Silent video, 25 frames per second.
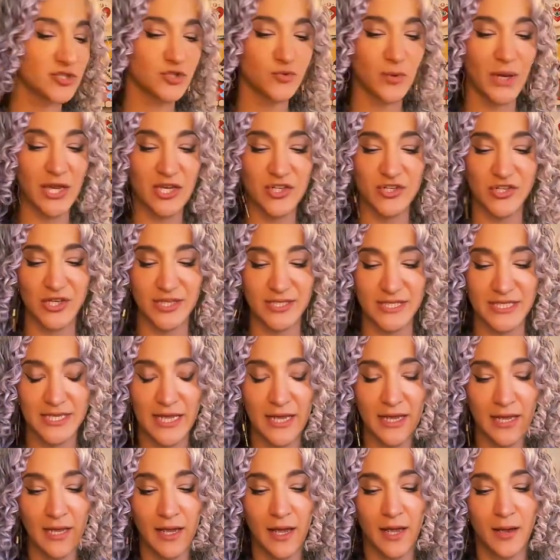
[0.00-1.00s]
situations,
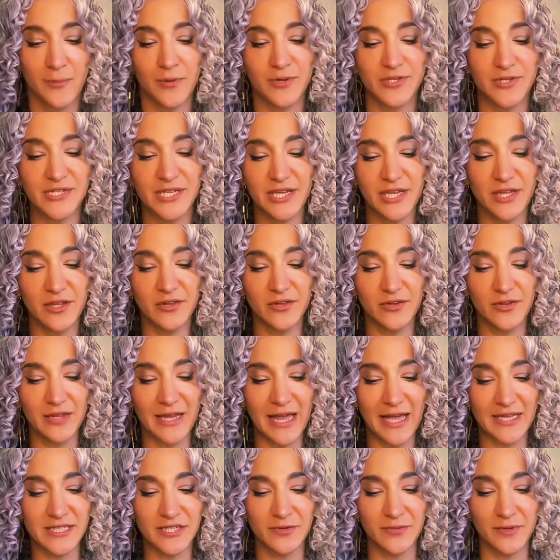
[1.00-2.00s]

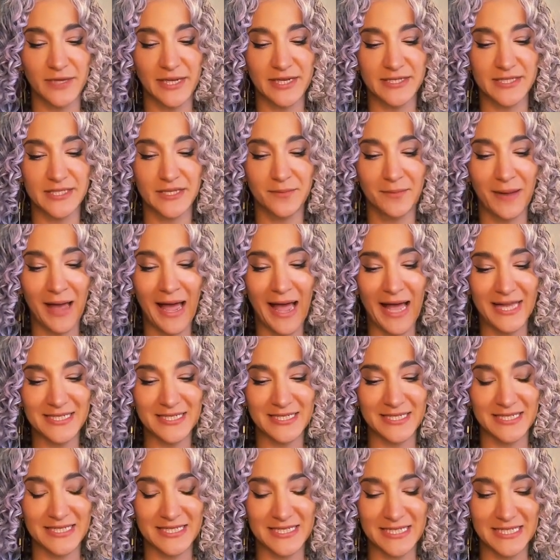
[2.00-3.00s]
particularly as it relates to the
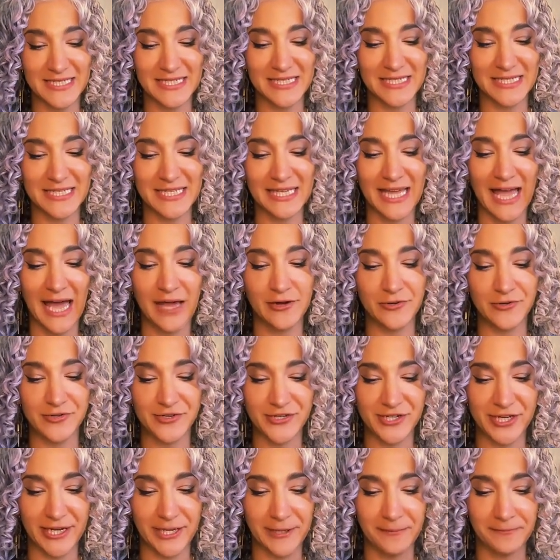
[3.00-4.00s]
past, because this is the
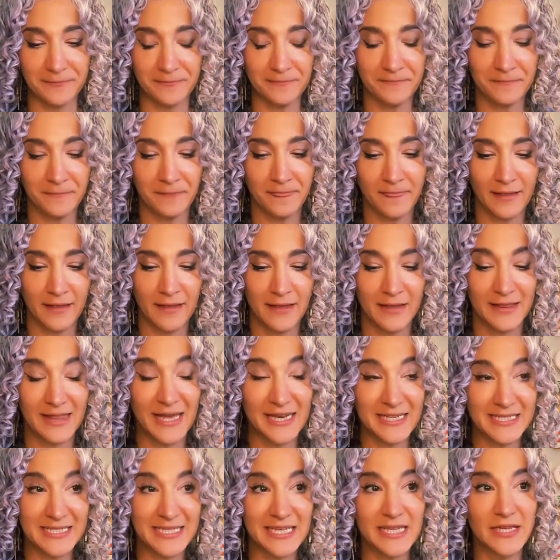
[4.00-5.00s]
energy
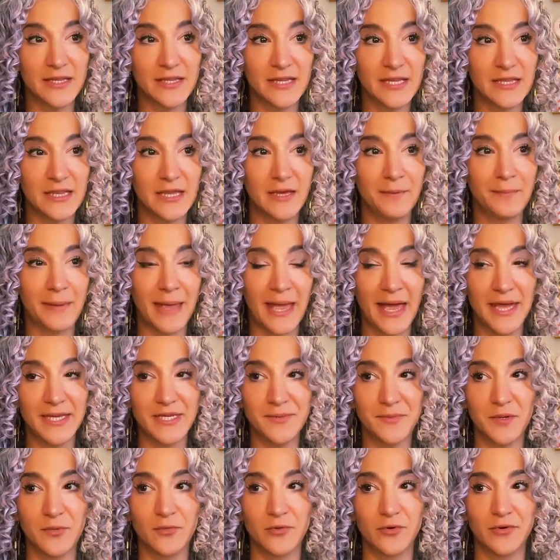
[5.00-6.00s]
that is healing the
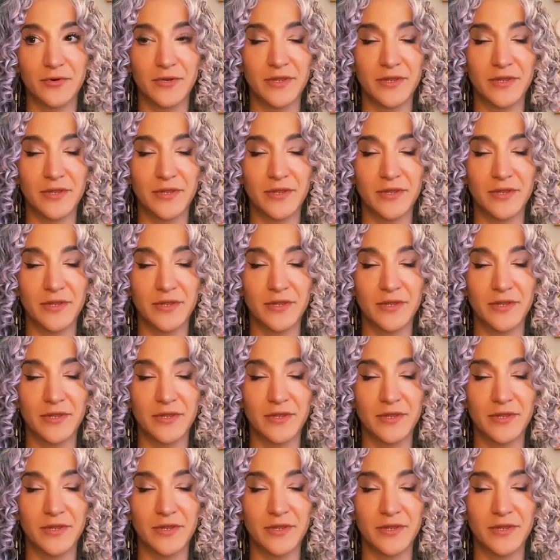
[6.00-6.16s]
abandonment